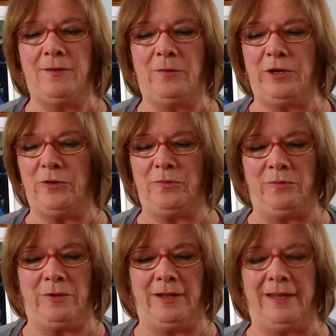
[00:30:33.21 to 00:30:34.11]
We do
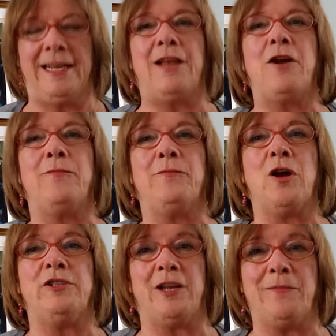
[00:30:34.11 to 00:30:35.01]
take our
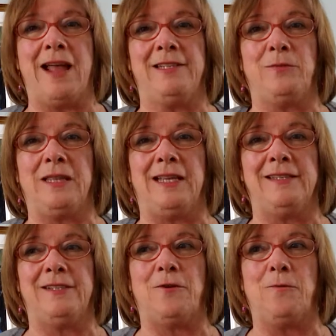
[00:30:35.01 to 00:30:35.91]
project bags with us,
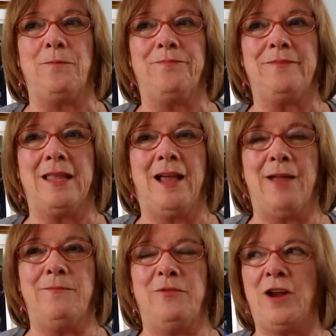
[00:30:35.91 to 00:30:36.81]
so
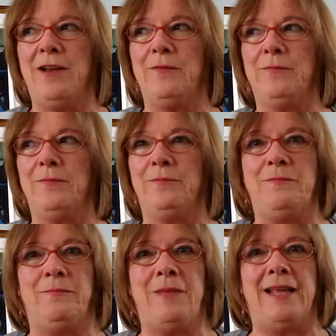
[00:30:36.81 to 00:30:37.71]
I'm trying to
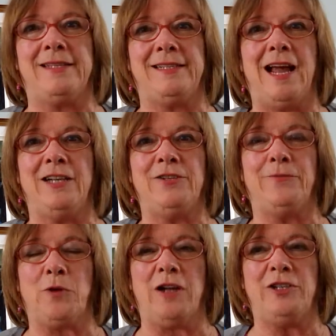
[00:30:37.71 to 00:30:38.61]
make a stash of
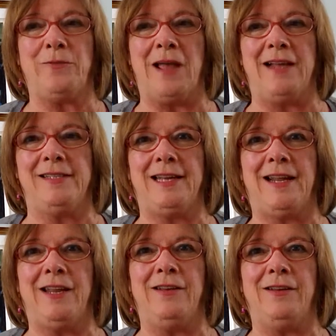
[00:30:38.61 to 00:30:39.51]
project bags that I
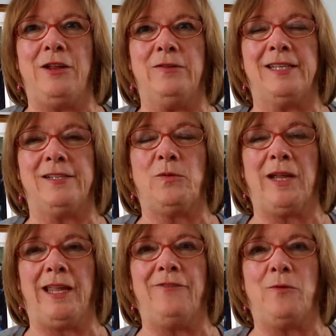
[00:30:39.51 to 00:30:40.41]
can use as
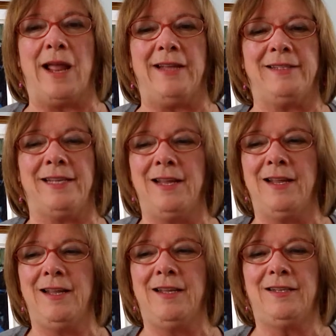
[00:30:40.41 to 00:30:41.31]
quick giveaways,
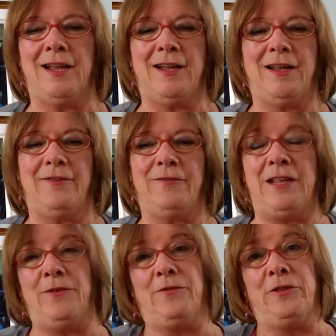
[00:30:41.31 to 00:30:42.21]

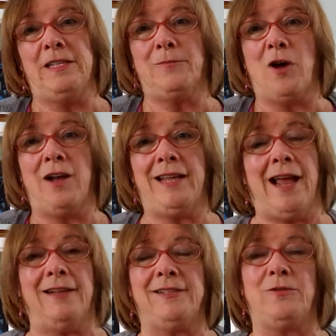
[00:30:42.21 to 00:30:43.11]
either for this
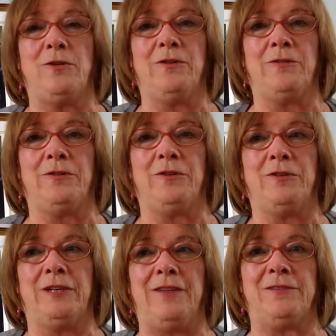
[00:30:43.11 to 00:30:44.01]
podcast or
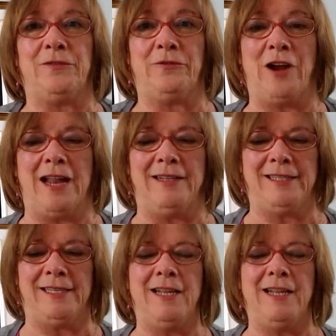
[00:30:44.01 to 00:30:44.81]
for gifts for friends.